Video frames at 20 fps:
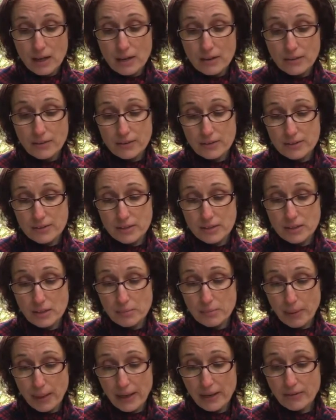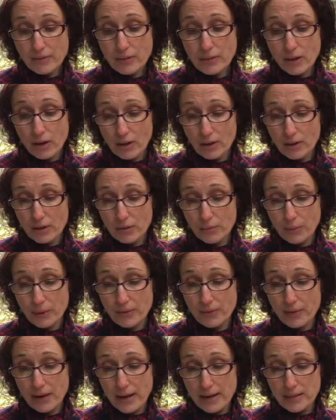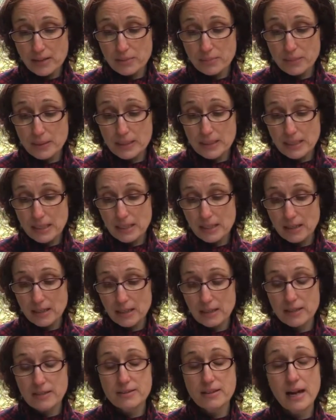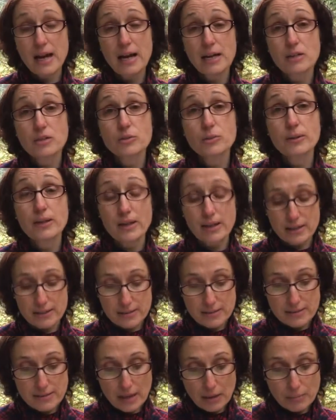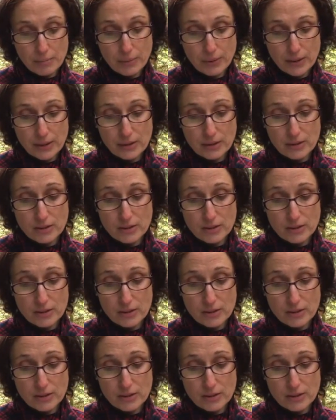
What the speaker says: There is a debate regarding whether SPD is actually a separate